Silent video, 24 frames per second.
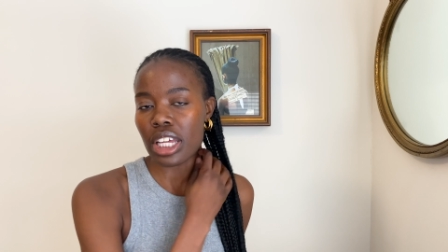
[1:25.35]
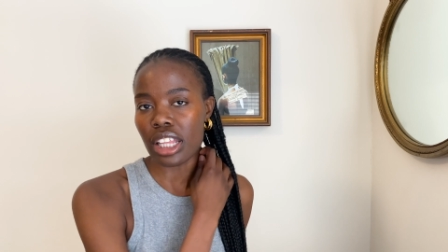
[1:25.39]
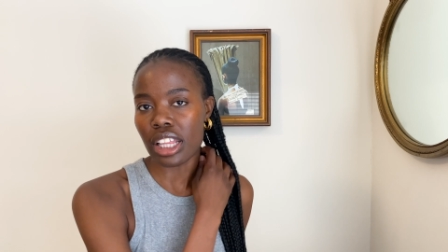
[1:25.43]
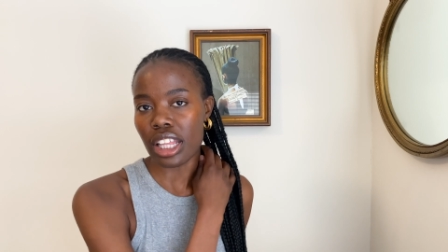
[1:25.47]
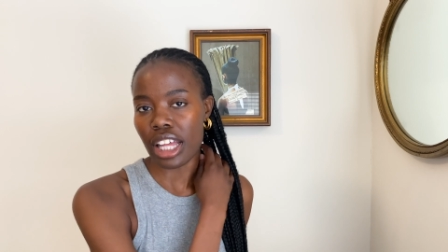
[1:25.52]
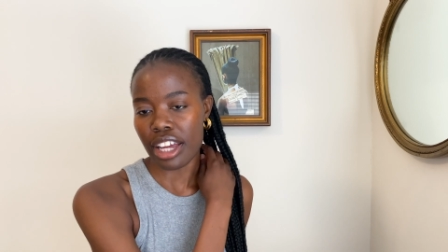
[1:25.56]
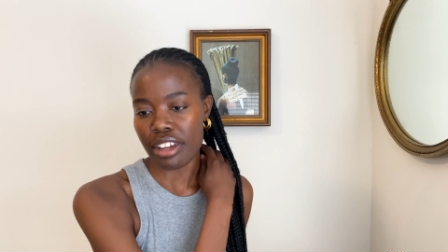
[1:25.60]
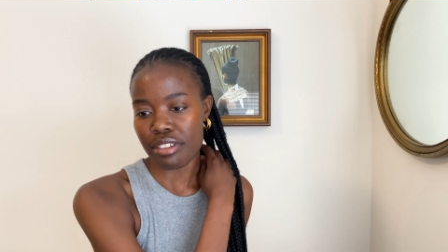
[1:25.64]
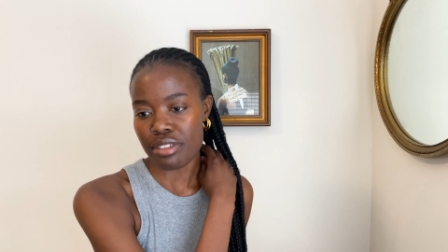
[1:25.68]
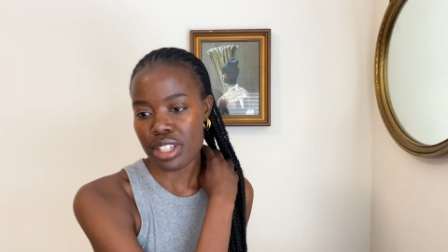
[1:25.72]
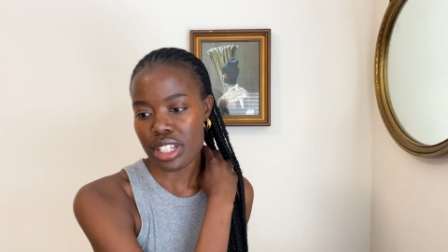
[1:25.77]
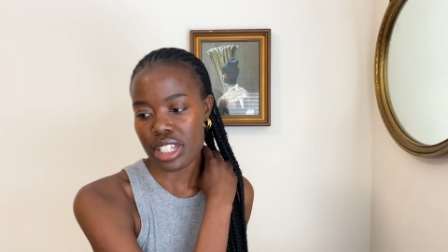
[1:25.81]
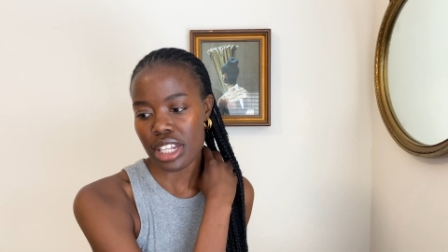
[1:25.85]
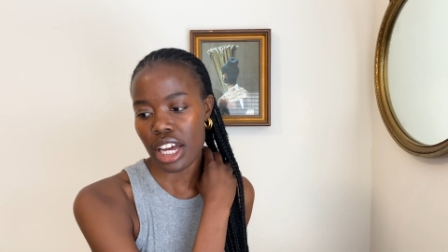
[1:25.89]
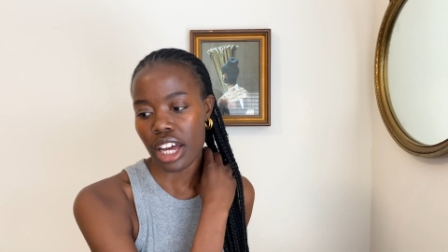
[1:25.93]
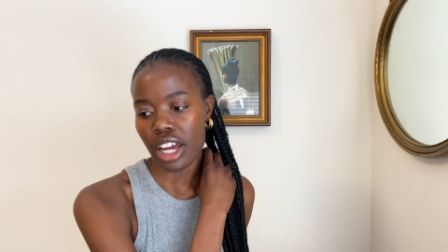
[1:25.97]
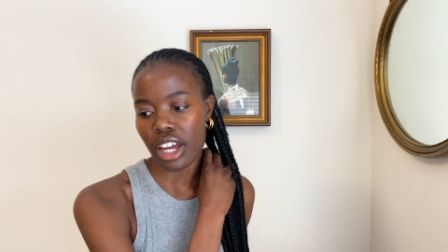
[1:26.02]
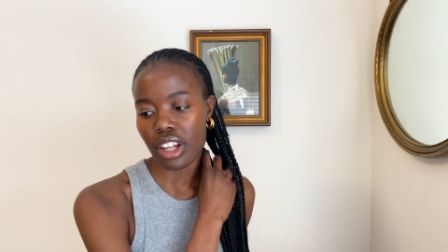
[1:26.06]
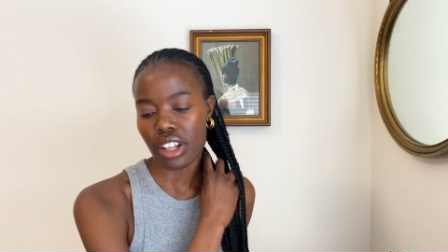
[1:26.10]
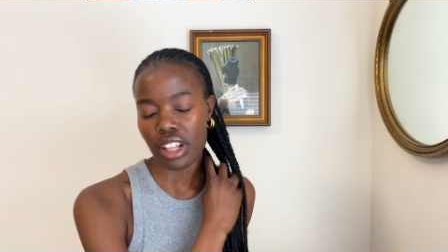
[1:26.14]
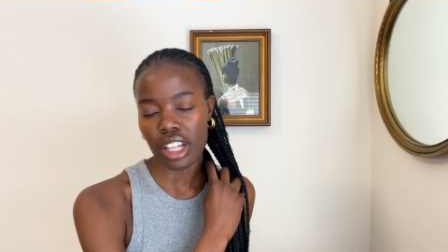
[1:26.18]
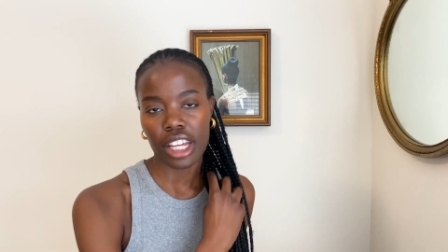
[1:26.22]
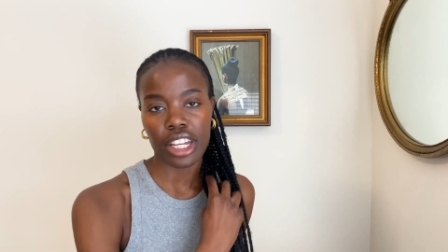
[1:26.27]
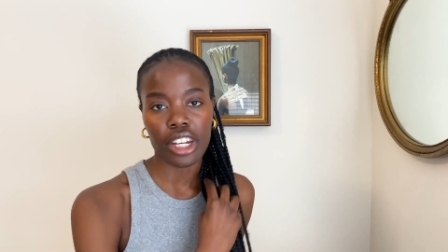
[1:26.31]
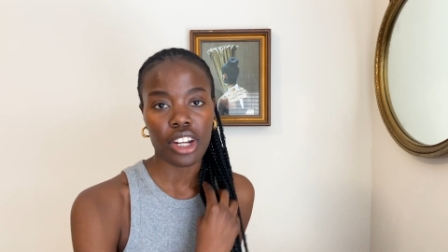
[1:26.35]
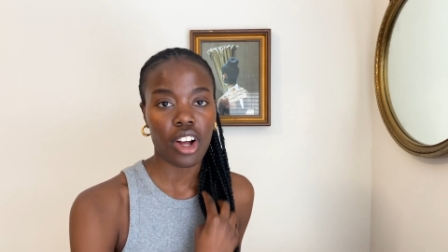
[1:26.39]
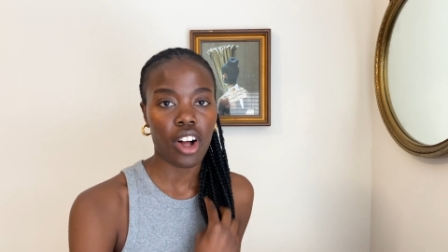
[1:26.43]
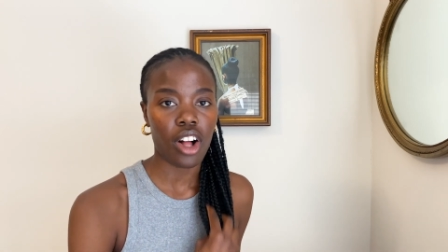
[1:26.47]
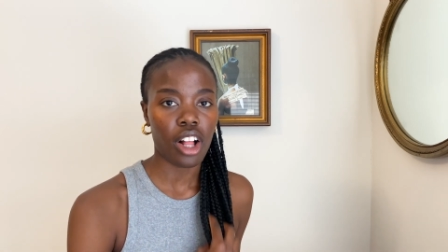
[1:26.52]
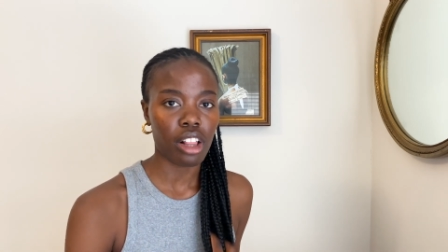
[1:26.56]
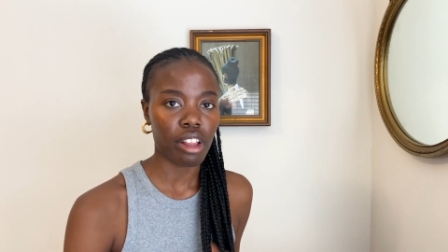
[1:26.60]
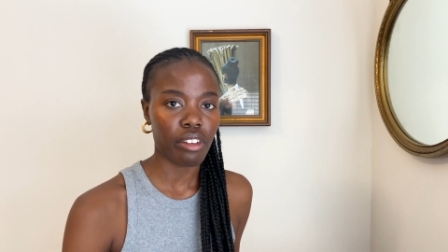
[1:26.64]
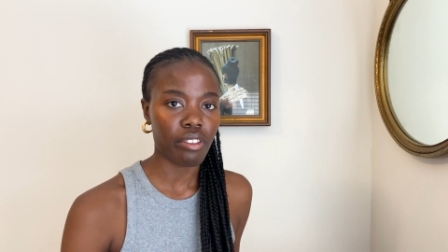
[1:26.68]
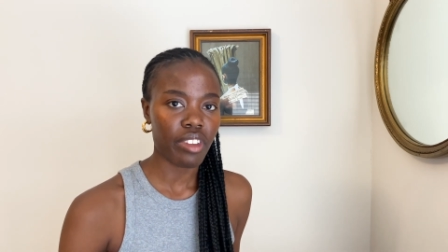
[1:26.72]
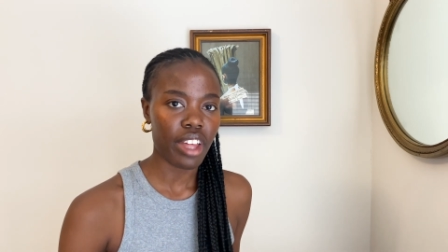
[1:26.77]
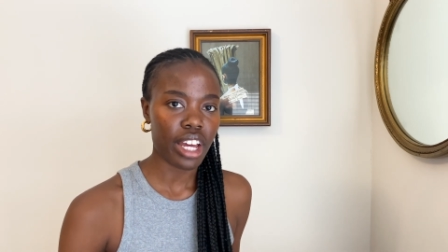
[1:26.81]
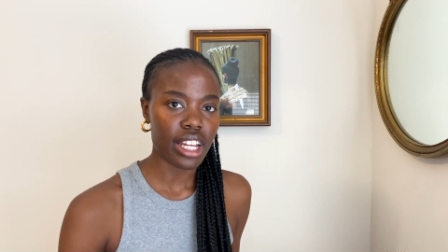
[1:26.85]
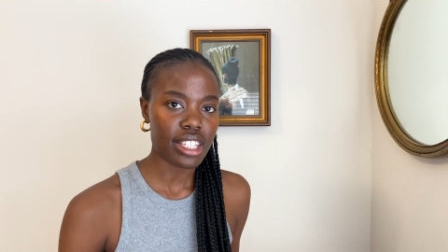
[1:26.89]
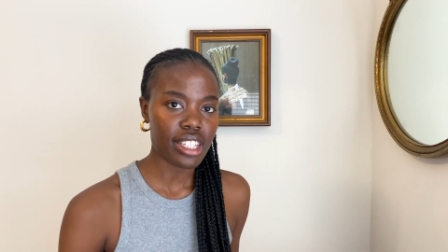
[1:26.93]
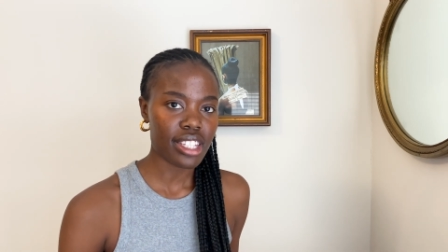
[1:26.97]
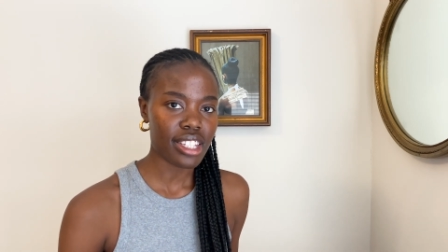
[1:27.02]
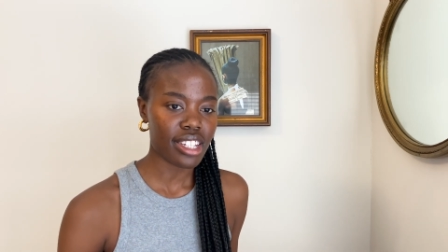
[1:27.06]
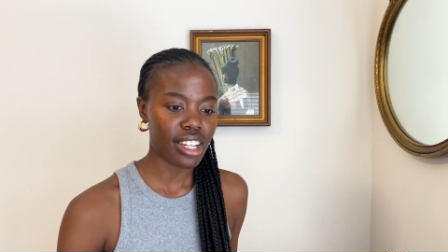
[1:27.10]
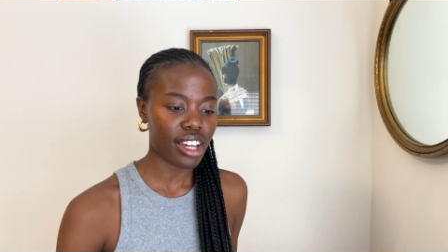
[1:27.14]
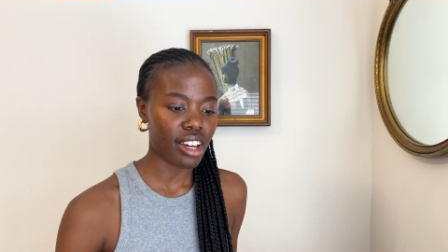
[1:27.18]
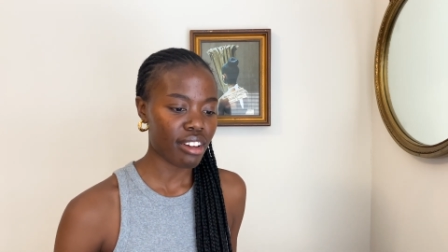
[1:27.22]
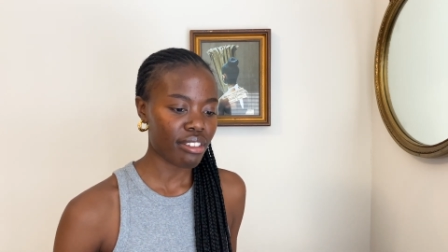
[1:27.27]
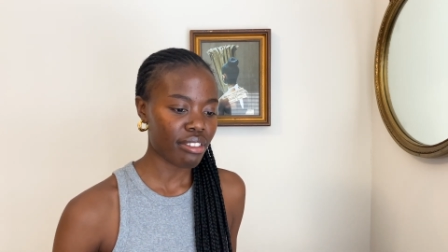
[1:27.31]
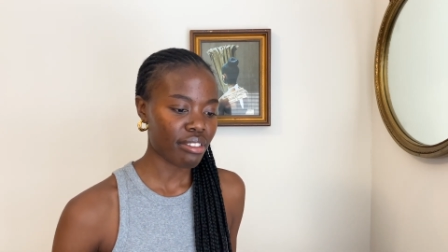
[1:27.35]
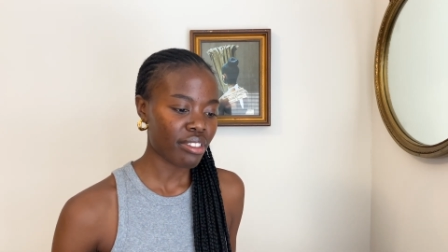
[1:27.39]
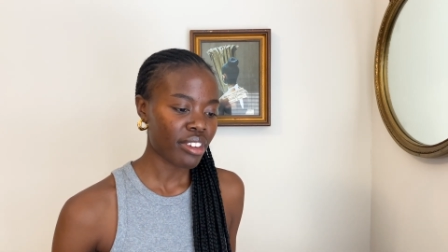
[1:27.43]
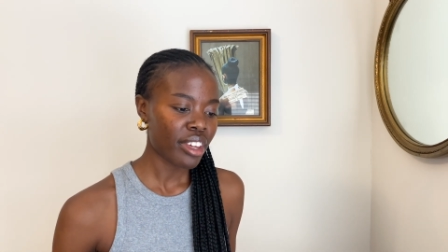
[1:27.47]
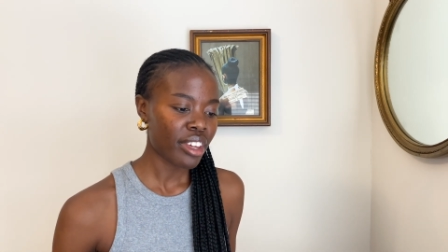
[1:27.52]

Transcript: lifestyle, and all of that stuff.